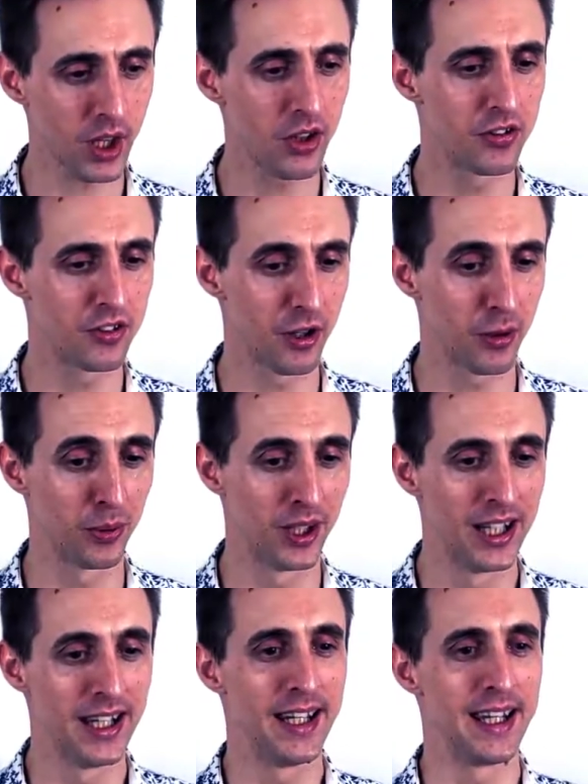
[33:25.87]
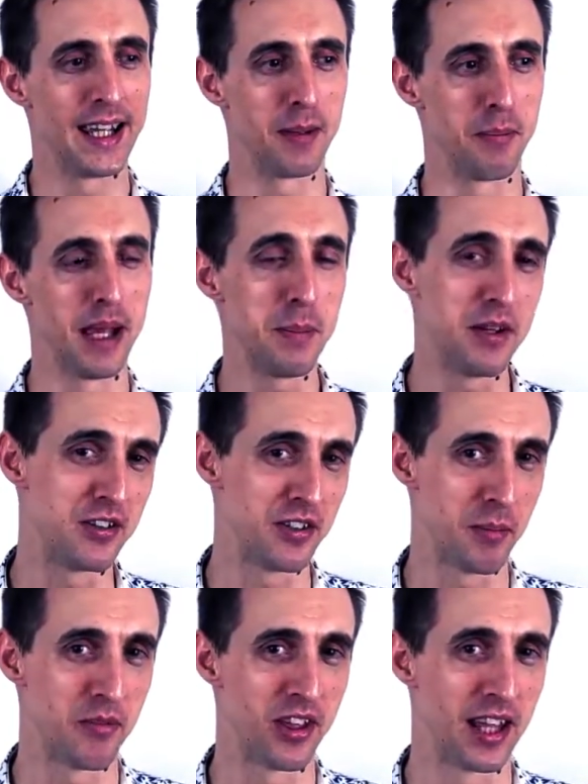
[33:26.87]
So it may be
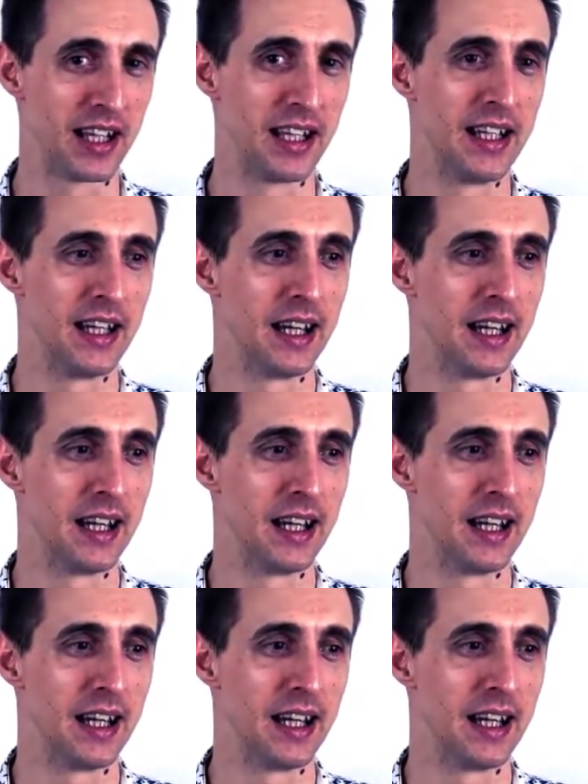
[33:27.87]
something.